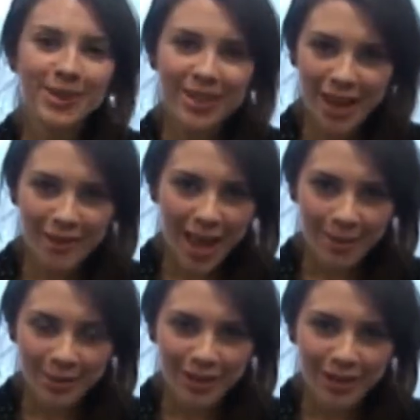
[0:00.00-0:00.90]
to another
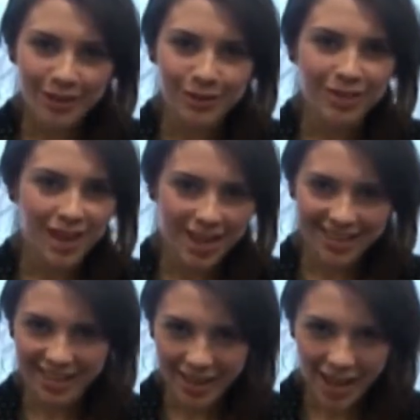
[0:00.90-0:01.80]
episode of
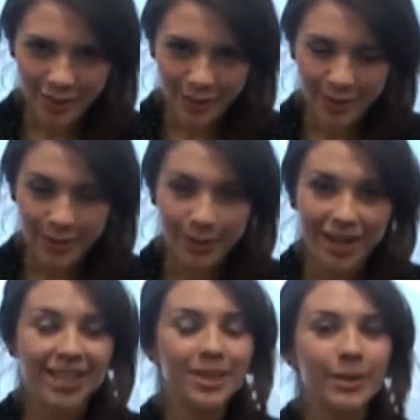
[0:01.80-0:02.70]
Science Uncovered,
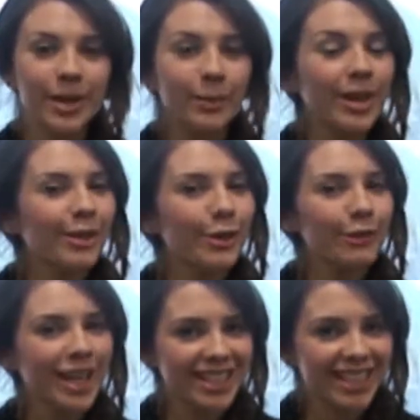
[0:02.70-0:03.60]
where this week we are
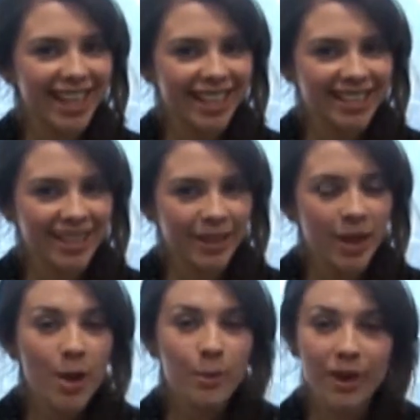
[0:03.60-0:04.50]

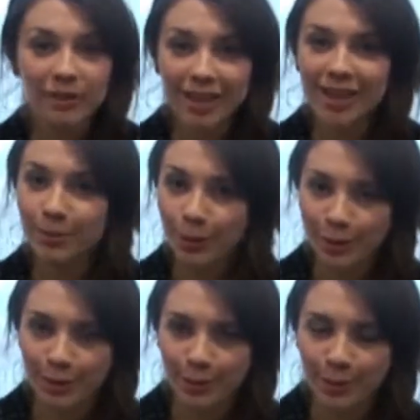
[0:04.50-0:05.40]
investigating whether it is
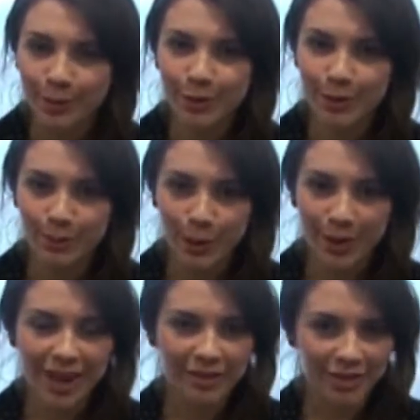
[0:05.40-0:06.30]
possible to
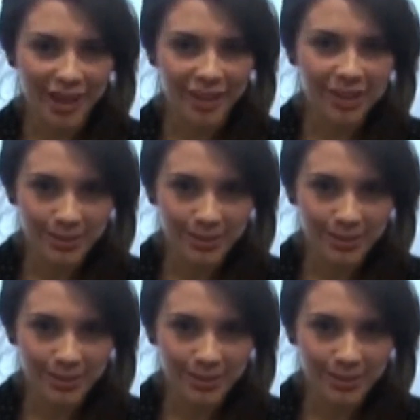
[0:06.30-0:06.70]
spot a fake